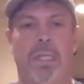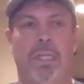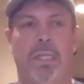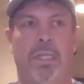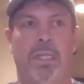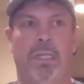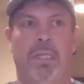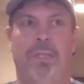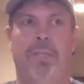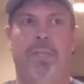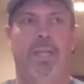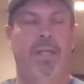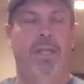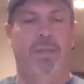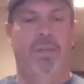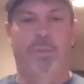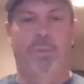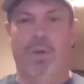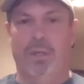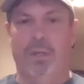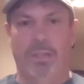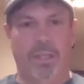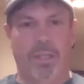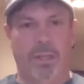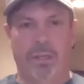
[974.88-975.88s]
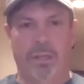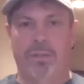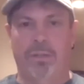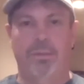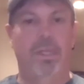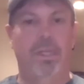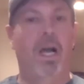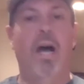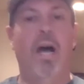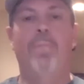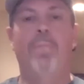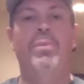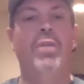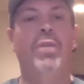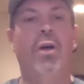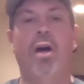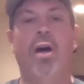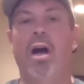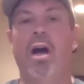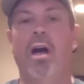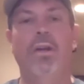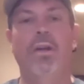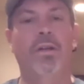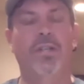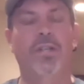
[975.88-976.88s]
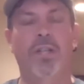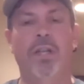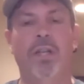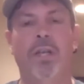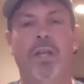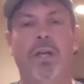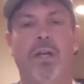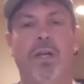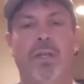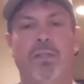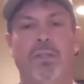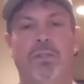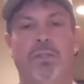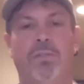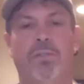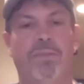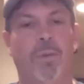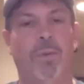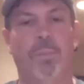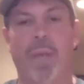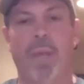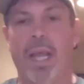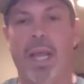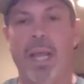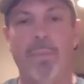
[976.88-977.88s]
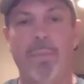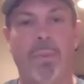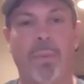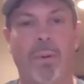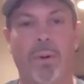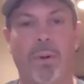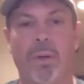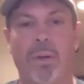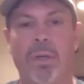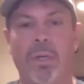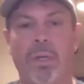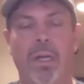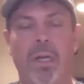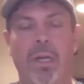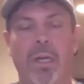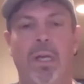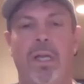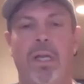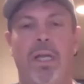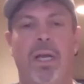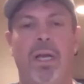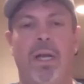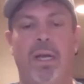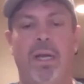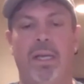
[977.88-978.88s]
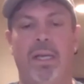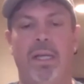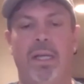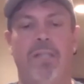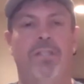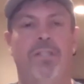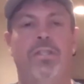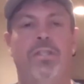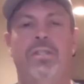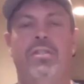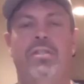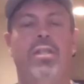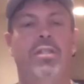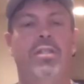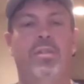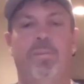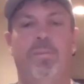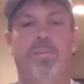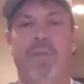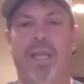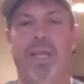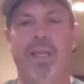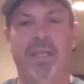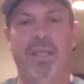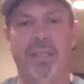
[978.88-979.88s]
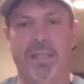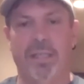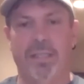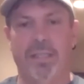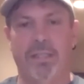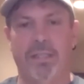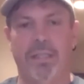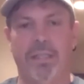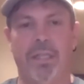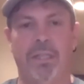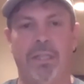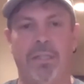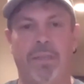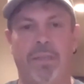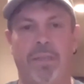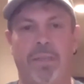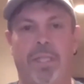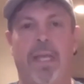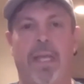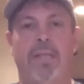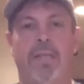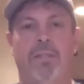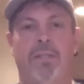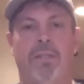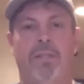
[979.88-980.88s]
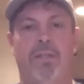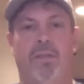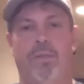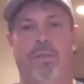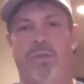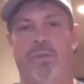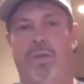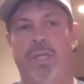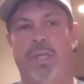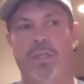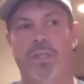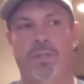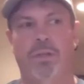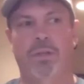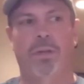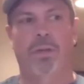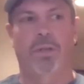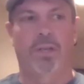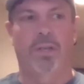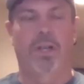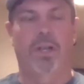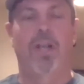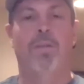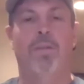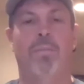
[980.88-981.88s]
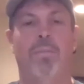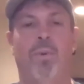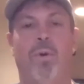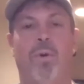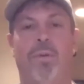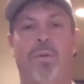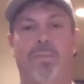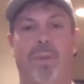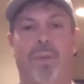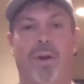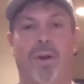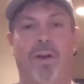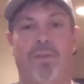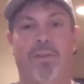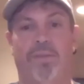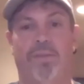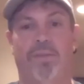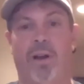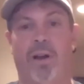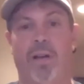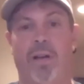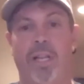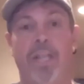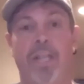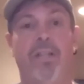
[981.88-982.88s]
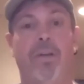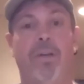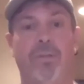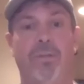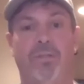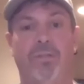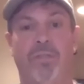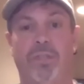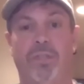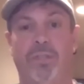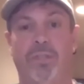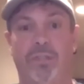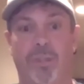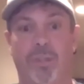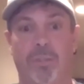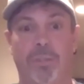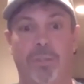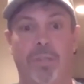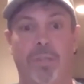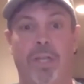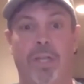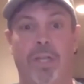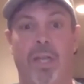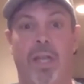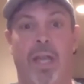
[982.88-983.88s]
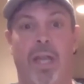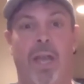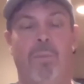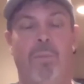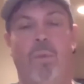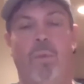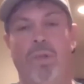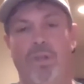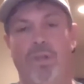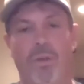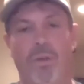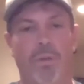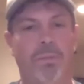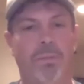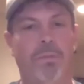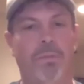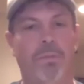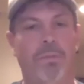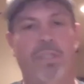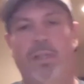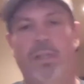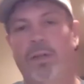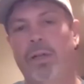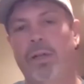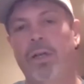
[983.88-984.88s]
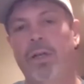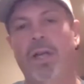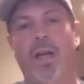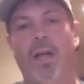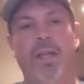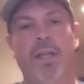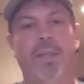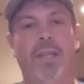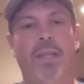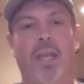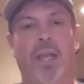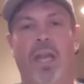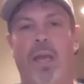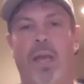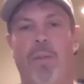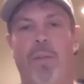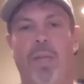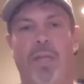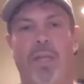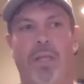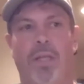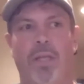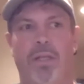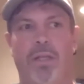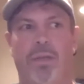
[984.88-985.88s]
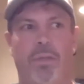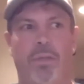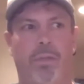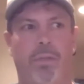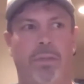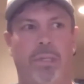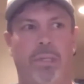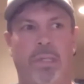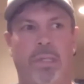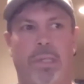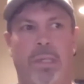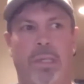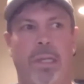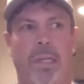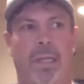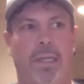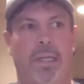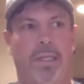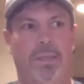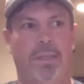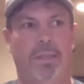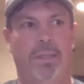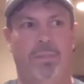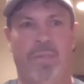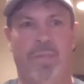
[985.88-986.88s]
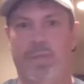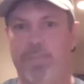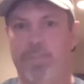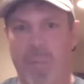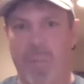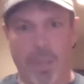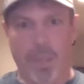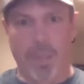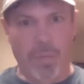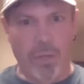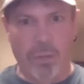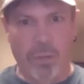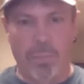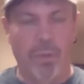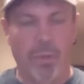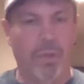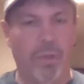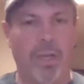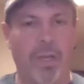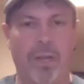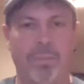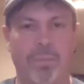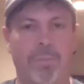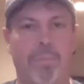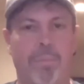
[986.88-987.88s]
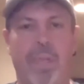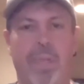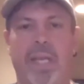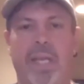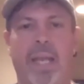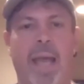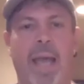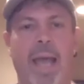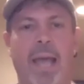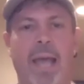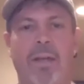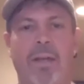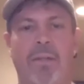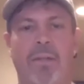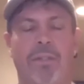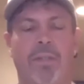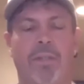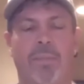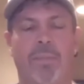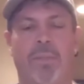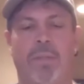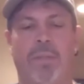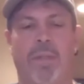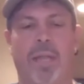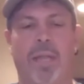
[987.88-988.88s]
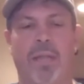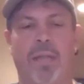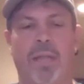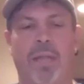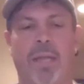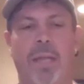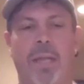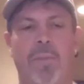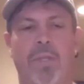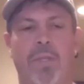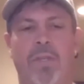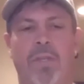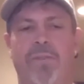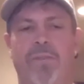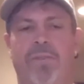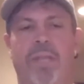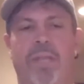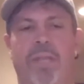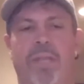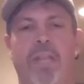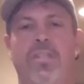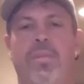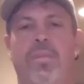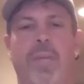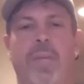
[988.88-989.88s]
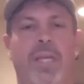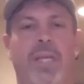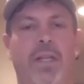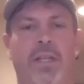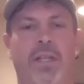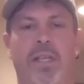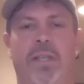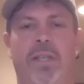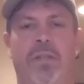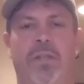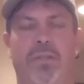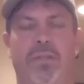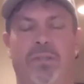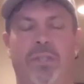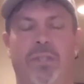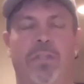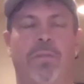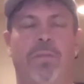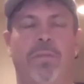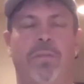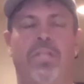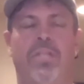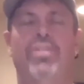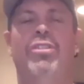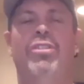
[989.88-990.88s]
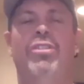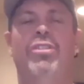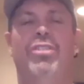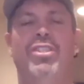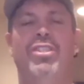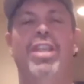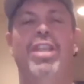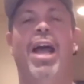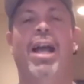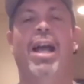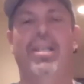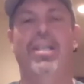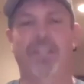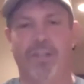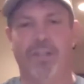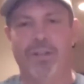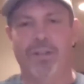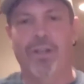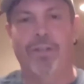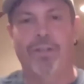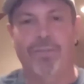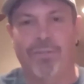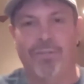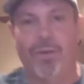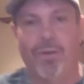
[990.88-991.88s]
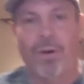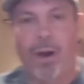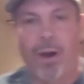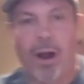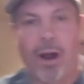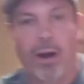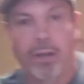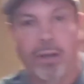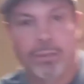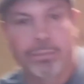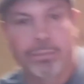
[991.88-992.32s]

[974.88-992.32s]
anywhere, up to 100 years for paper, it just doesn't make any sense. I mean, the trees are an important part of our ecosystems. And when you clear cut them and then maybe you put in big ag or something like that, I mean, you've decimated ecosystems. It's just not good for our